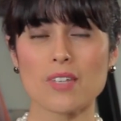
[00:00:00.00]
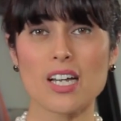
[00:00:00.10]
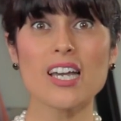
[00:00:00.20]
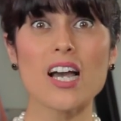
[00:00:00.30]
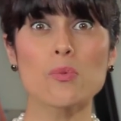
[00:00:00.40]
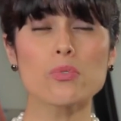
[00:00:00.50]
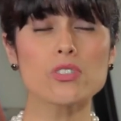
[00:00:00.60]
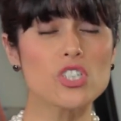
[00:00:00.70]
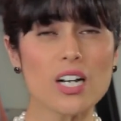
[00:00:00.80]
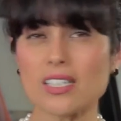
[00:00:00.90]
Again, we're
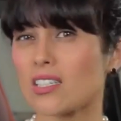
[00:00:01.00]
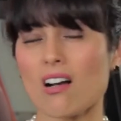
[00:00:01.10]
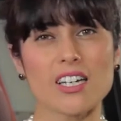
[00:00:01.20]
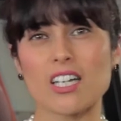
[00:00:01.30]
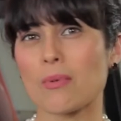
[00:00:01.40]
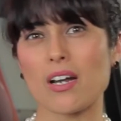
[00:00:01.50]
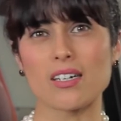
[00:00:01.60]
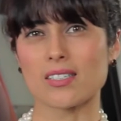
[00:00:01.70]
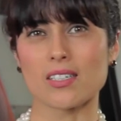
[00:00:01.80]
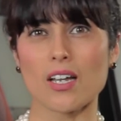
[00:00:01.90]
just talking about
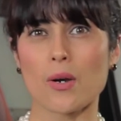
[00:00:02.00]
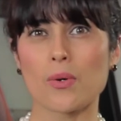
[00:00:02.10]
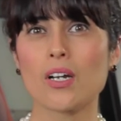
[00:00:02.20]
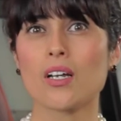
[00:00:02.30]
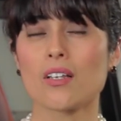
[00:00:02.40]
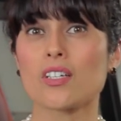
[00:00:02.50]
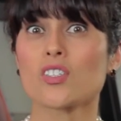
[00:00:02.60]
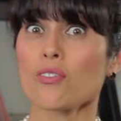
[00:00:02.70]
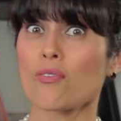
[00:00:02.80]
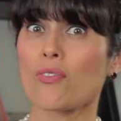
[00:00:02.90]
SEO. These
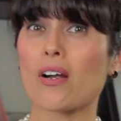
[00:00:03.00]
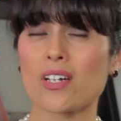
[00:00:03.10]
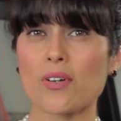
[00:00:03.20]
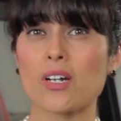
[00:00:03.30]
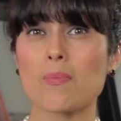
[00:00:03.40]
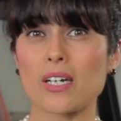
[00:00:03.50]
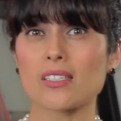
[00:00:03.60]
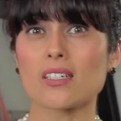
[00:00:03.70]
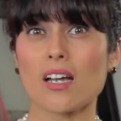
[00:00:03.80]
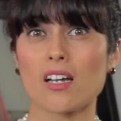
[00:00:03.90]
are very, very
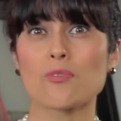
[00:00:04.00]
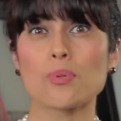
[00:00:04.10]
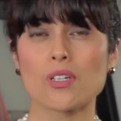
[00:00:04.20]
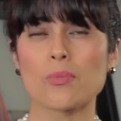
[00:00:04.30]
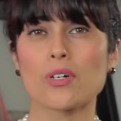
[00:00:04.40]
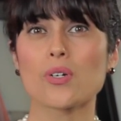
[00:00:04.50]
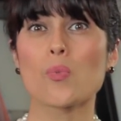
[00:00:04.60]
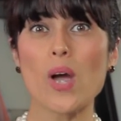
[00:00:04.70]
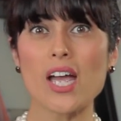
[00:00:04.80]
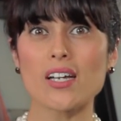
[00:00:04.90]
basic kind of preliminary
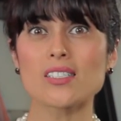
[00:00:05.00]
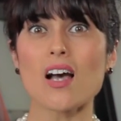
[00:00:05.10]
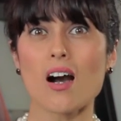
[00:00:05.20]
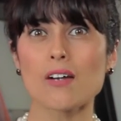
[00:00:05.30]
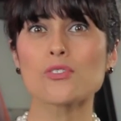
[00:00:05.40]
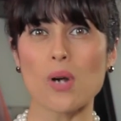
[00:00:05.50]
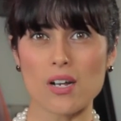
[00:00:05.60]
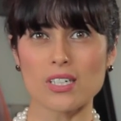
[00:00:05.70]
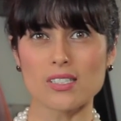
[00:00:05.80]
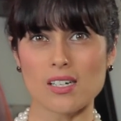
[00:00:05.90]
ways of
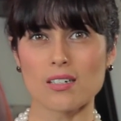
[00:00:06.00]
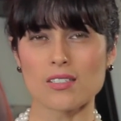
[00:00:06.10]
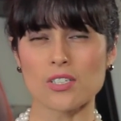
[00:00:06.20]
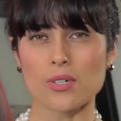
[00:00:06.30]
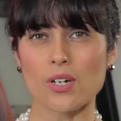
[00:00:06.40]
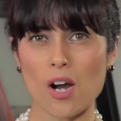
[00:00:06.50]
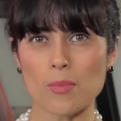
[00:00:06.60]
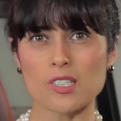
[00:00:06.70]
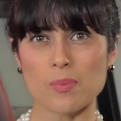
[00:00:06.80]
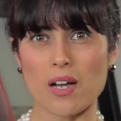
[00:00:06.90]
driving sales to your
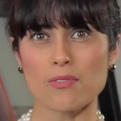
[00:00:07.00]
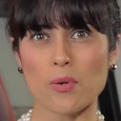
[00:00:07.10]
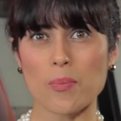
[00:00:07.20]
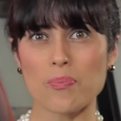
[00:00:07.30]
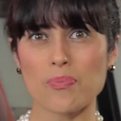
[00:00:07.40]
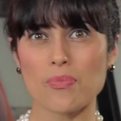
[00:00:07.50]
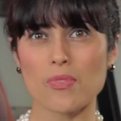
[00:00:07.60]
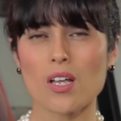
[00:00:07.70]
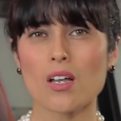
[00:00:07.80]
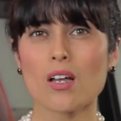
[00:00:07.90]
e-commerce platform.
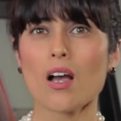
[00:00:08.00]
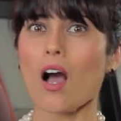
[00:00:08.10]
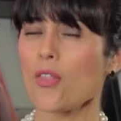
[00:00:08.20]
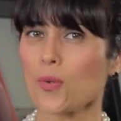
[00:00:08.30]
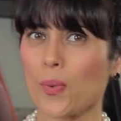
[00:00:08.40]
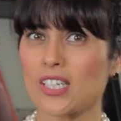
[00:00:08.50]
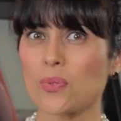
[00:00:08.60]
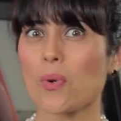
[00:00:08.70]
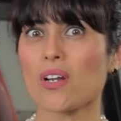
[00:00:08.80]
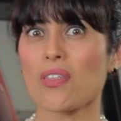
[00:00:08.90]
Other ways
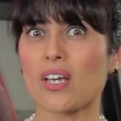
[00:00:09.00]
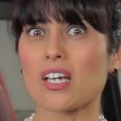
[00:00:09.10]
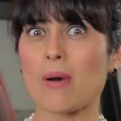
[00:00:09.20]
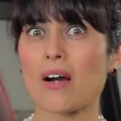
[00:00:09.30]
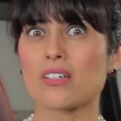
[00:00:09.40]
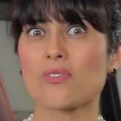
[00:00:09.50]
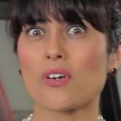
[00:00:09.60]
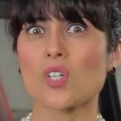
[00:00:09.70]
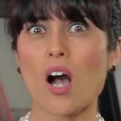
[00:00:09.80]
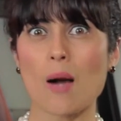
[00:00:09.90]
we want to think about as far
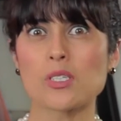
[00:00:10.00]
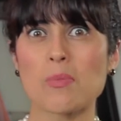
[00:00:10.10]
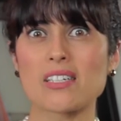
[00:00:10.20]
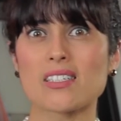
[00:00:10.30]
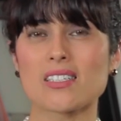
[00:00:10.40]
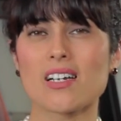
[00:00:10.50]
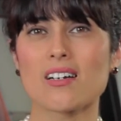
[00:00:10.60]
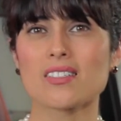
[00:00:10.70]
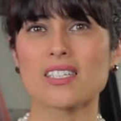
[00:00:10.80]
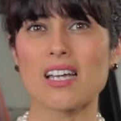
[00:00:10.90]
as optimizing
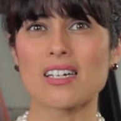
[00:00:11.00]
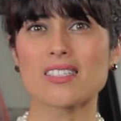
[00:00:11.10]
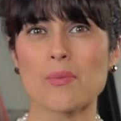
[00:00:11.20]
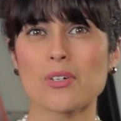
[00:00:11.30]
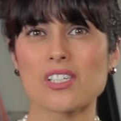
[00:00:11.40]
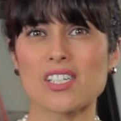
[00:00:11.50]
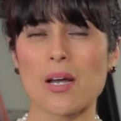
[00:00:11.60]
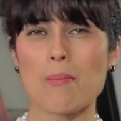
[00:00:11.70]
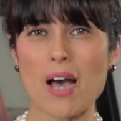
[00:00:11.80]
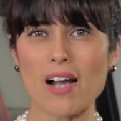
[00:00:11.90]
sales and getting someone to
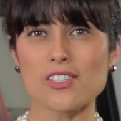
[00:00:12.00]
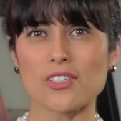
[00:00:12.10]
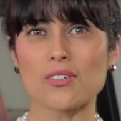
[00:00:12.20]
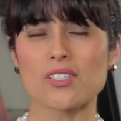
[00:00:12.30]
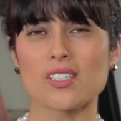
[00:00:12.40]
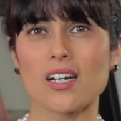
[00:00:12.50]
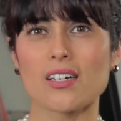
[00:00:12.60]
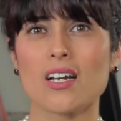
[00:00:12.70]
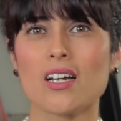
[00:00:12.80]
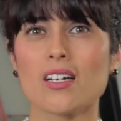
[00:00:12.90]
come back to your
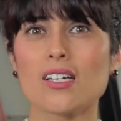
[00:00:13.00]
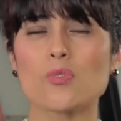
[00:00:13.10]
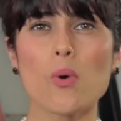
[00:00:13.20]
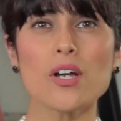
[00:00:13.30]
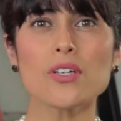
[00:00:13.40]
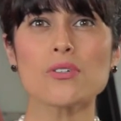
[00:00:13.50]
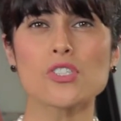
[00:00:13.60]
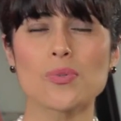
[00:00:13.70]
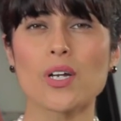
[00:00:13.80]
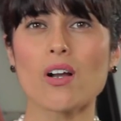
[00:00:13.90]
site is what you're
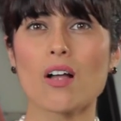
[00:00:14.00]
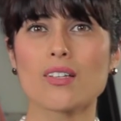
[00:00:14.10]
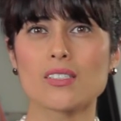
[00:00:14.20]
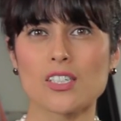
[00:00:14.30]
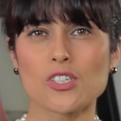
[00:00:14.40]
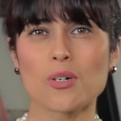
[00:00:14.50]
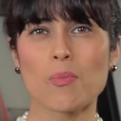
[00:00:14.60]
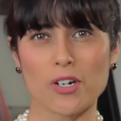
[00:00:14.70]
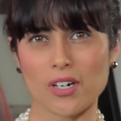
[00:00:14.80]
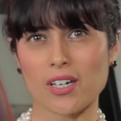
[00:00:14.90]
doing on the digital
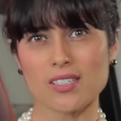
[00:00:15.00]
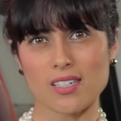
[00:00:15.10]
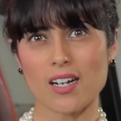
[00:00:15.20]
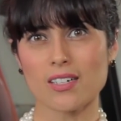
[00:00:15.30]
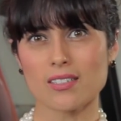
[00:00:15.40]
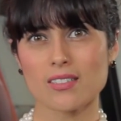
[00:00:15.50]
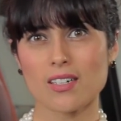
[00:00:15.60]
marketing side,